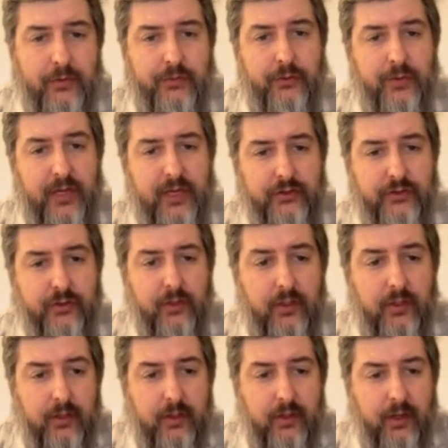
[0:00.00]
nature
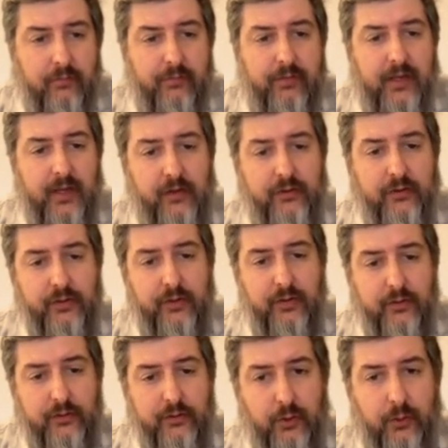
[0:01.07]
of the engine.
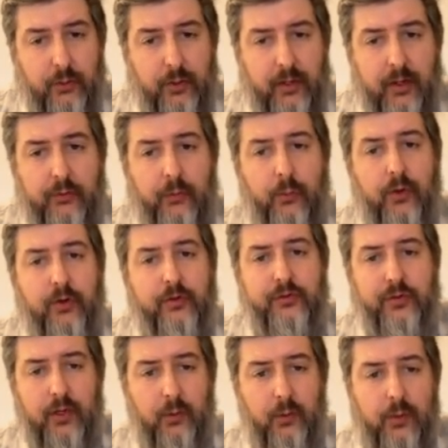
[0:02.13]
So in other words,
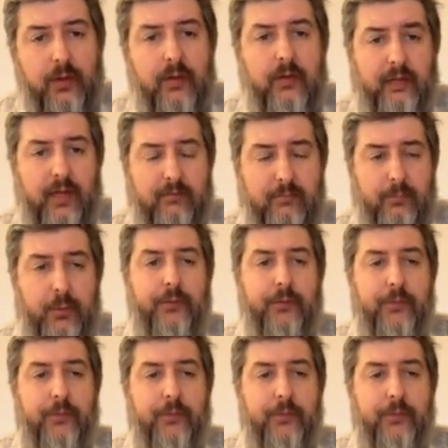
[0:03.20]
what they've built